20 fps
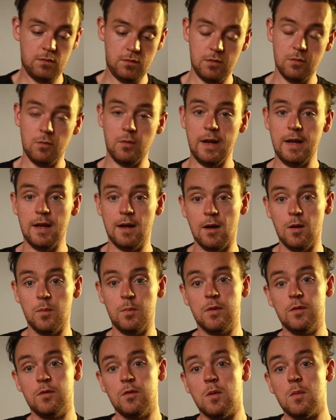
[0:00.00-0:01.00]
the way it
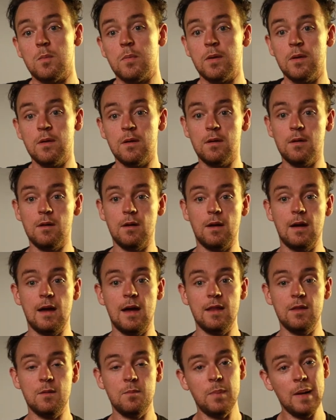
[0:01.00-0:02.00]
opens up
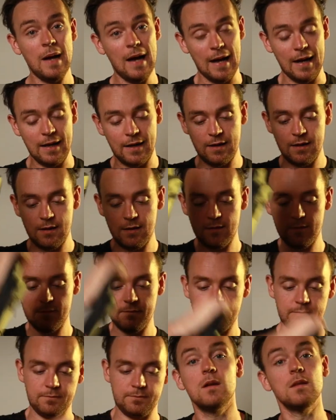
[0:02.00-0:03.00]
at the
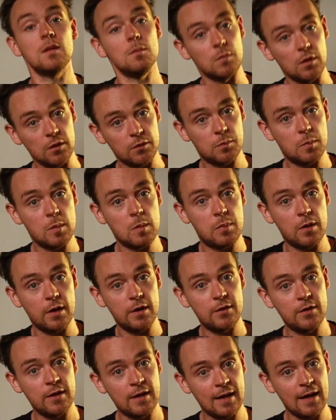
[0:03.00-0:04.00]
back, the multiple
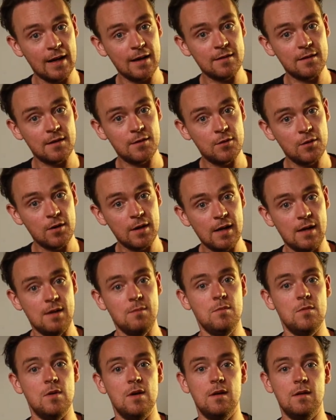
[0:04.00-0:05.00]
points you can access your
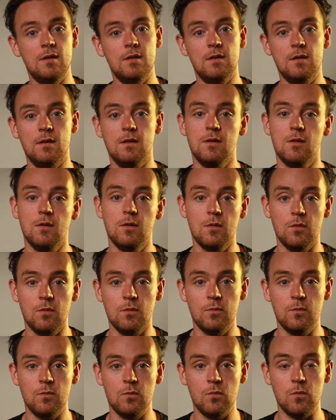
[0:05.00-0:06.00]
camera
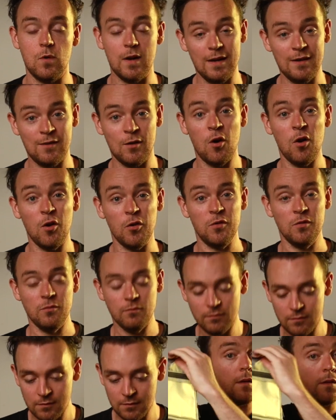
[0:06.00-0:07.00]
when it's on,
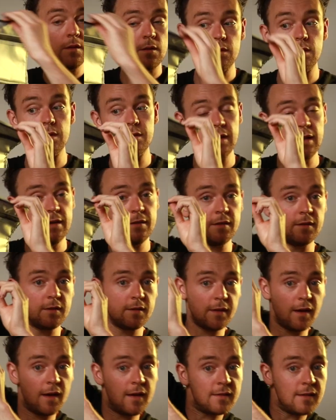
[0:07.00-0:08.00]
the decent
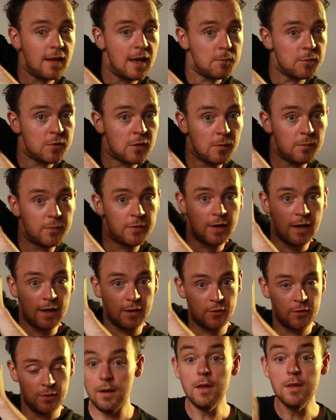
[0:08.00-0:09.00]
sized laptop
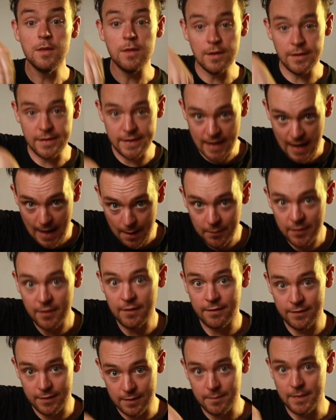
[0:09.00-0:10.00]
section, the depth
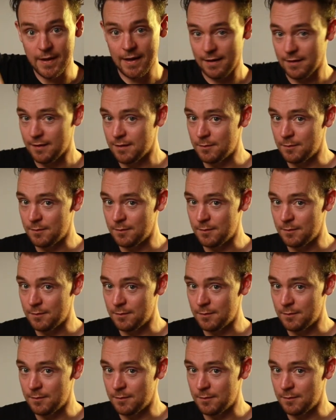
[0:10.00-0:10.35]
of the main